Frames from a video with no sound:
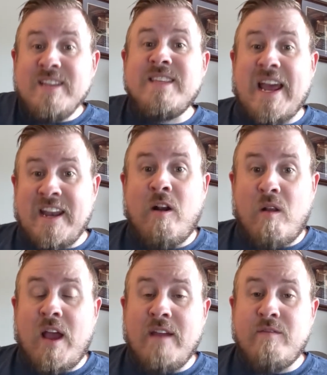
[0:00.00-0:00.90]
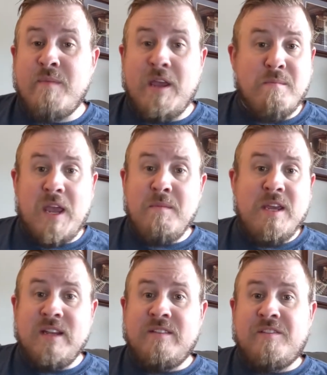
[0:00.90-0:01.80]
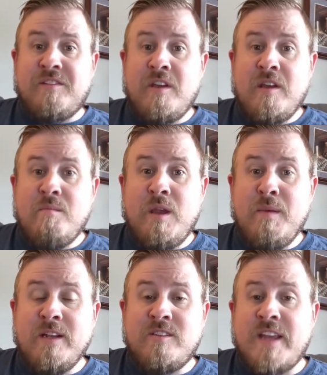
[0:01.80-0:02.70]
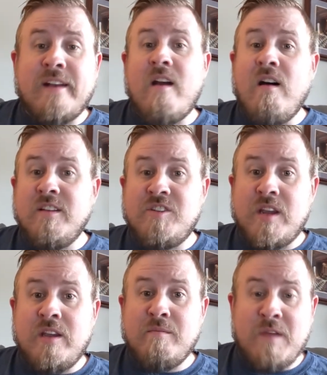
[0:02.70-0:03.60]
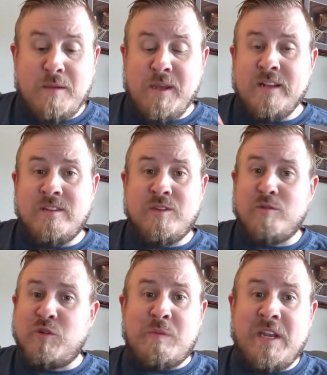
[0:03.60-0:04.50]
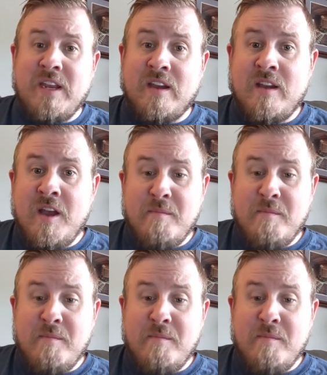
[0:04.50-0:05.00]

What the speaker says: that in our life? Maybe it's technology. Maybe it's social media.